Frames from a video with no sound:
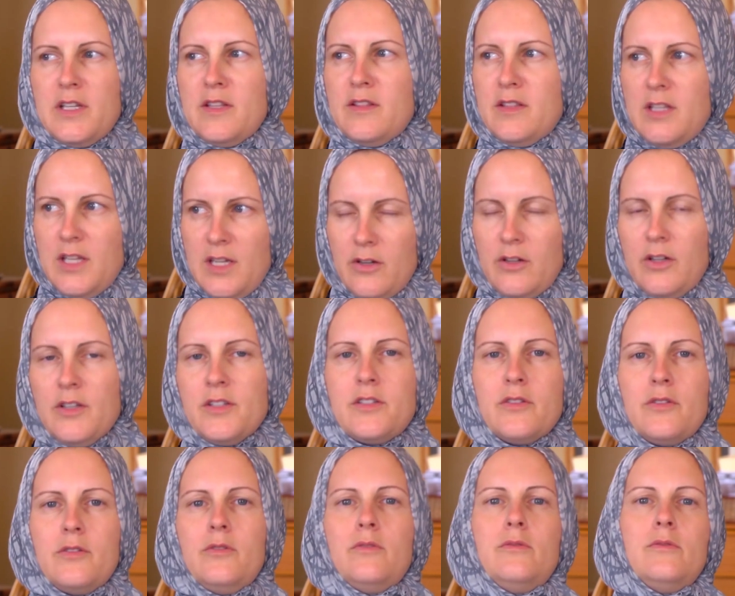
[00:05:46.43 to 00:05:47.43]
And they
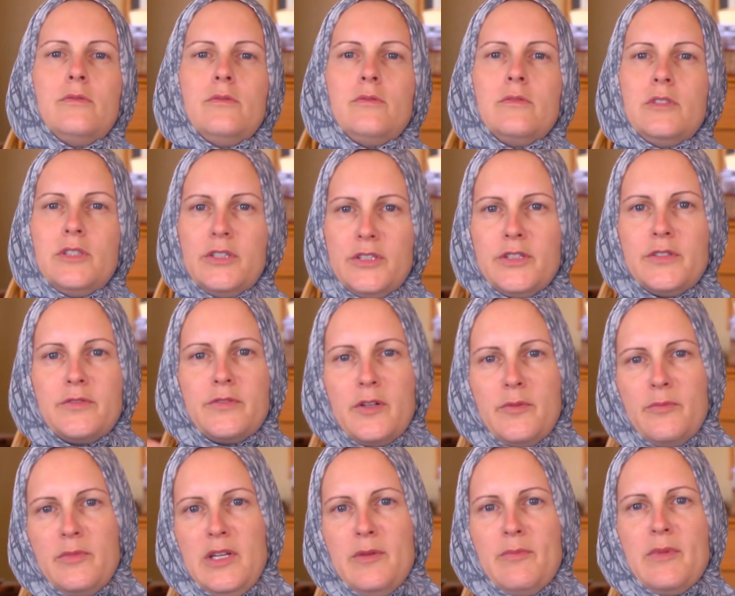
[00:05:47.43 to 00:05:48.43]
also learned
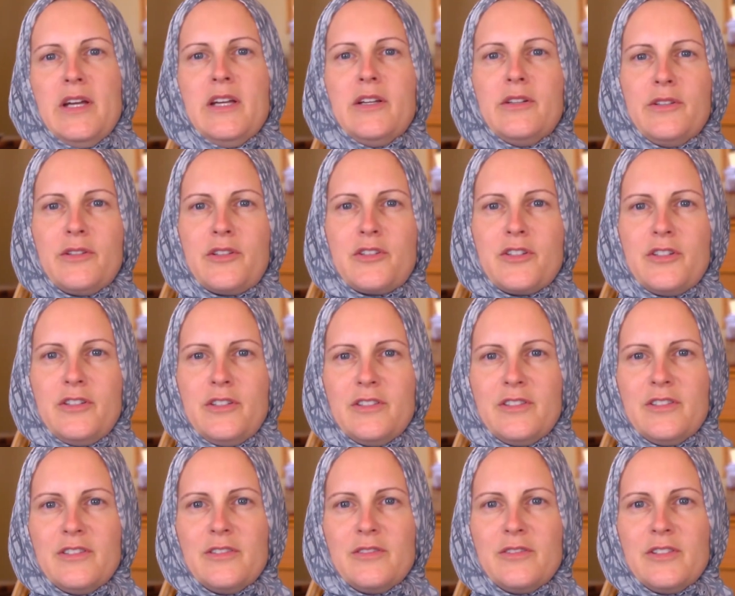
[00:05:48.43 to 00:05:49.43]
from me, my culture,
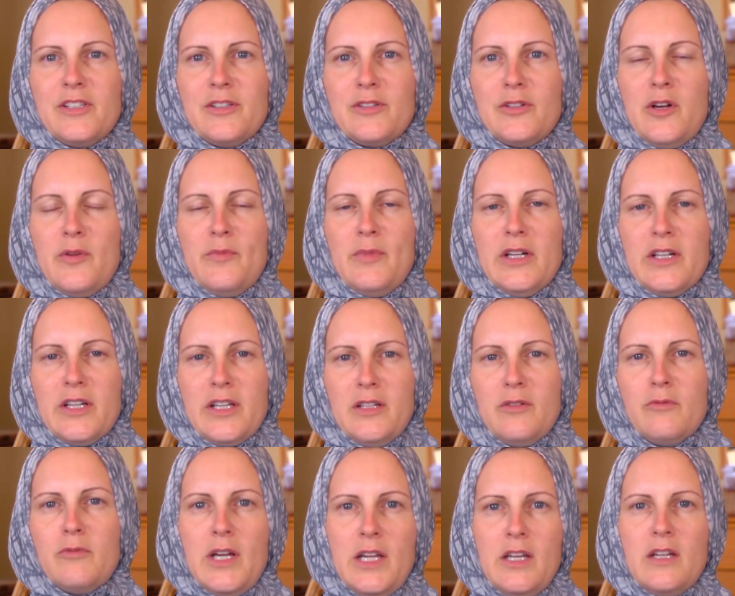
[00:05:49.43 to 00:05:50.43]
you know,
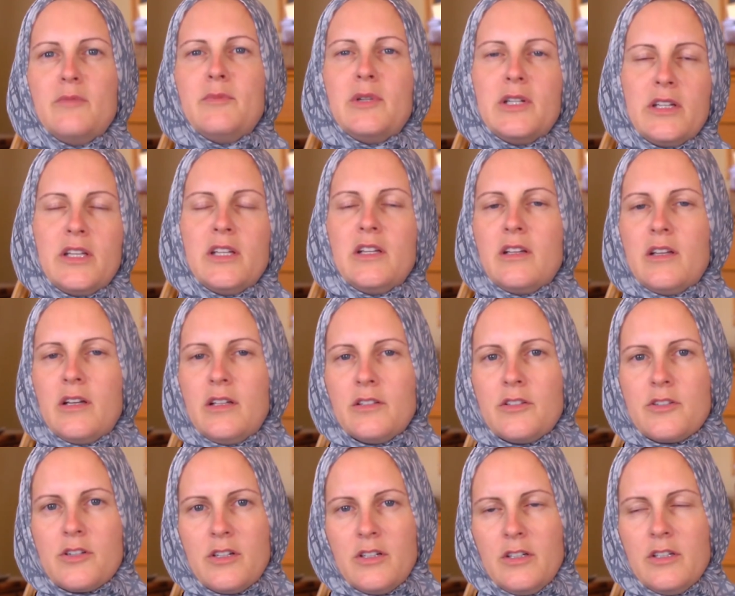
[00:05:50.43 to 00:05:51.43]
white American
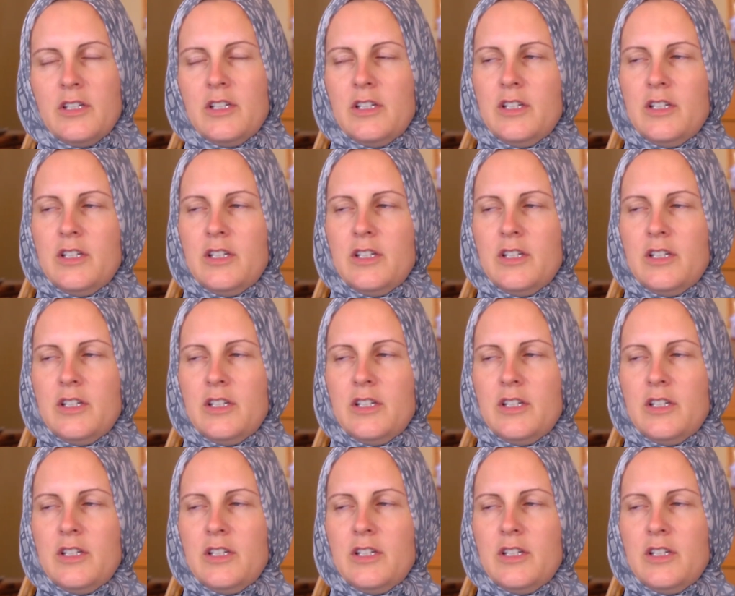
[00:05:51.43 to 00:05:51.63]
culture.